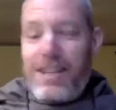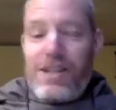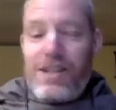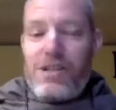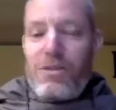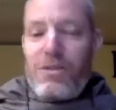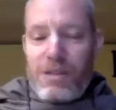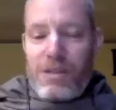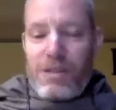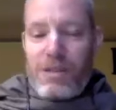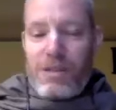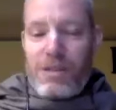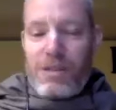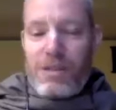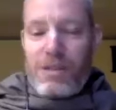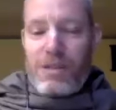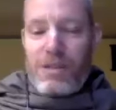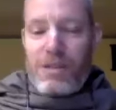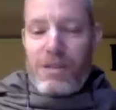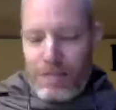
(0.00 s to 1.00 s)
he shows up
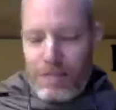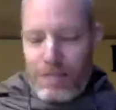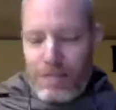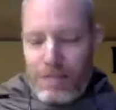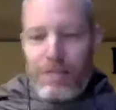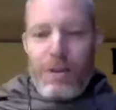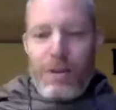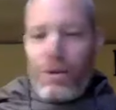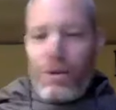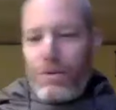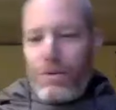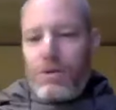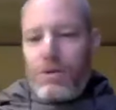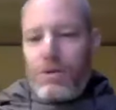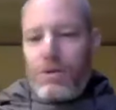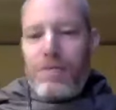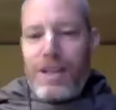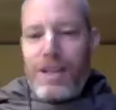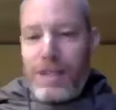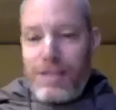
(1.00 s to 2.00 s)
with signs of love all over
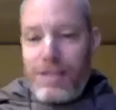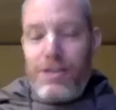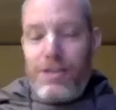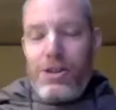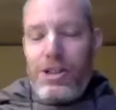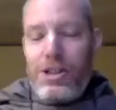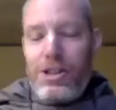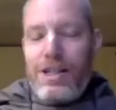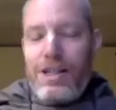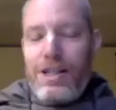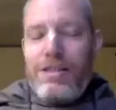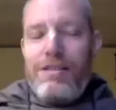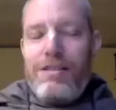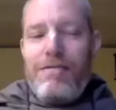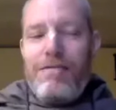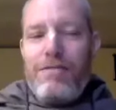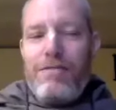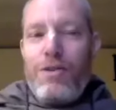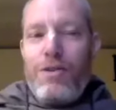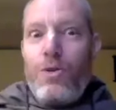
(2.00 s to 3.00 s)
his body. She
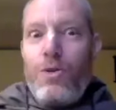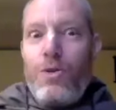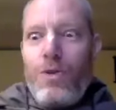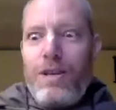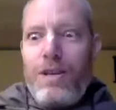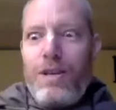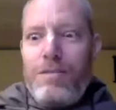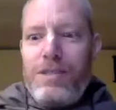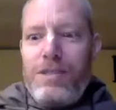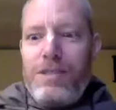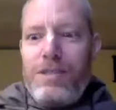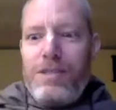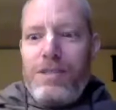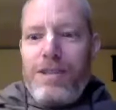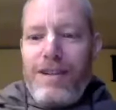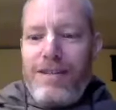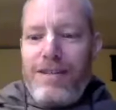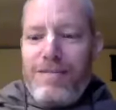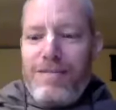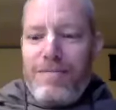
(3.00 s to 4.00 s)
gets quite
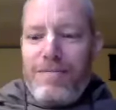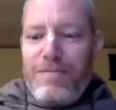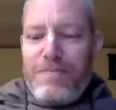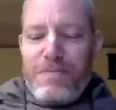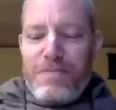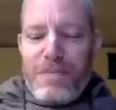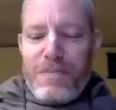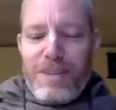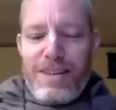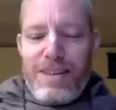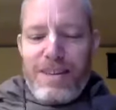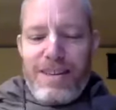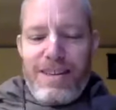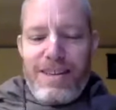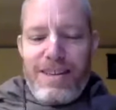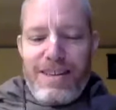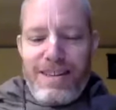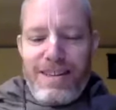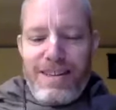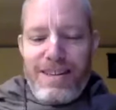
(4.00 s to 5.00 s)
upset.
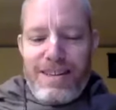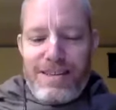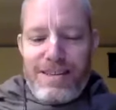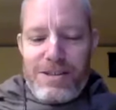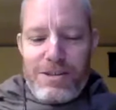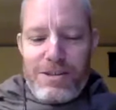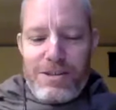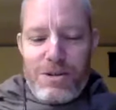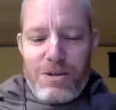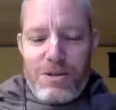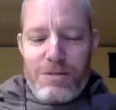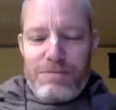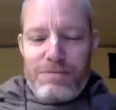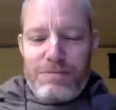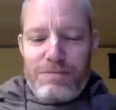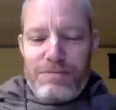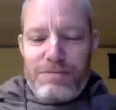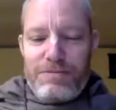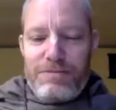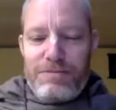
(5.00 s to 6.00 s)
And so
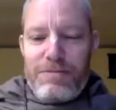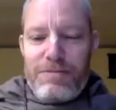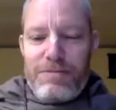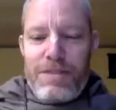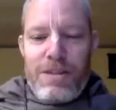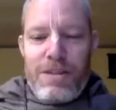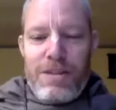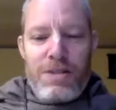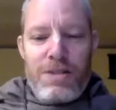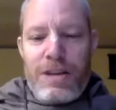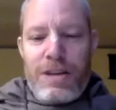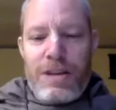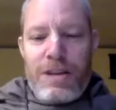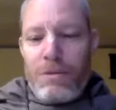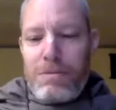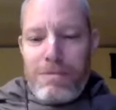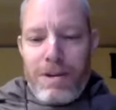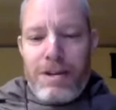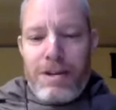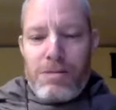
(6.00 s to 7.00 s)
none of that would
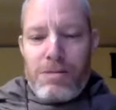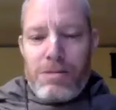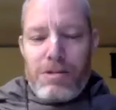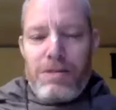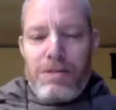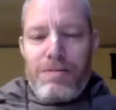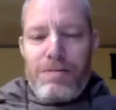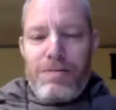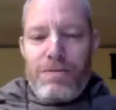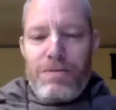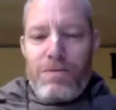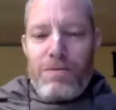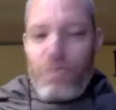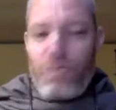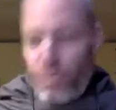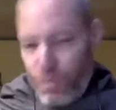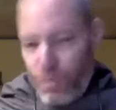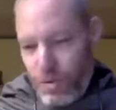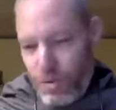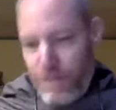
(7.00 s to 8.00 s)
be possible
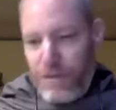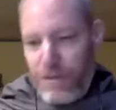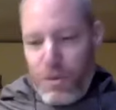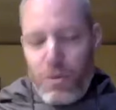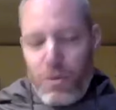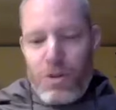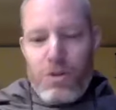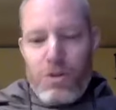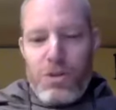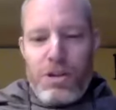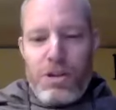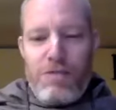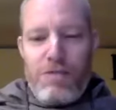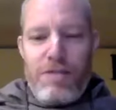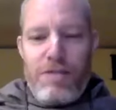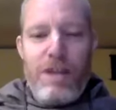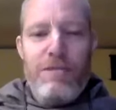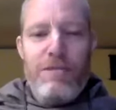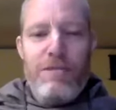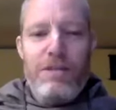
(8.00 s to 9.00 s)
if there were no
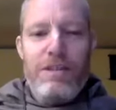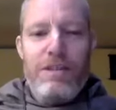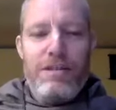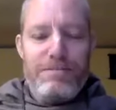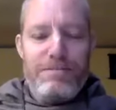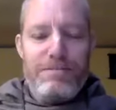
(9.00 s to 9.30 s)
Chandravali.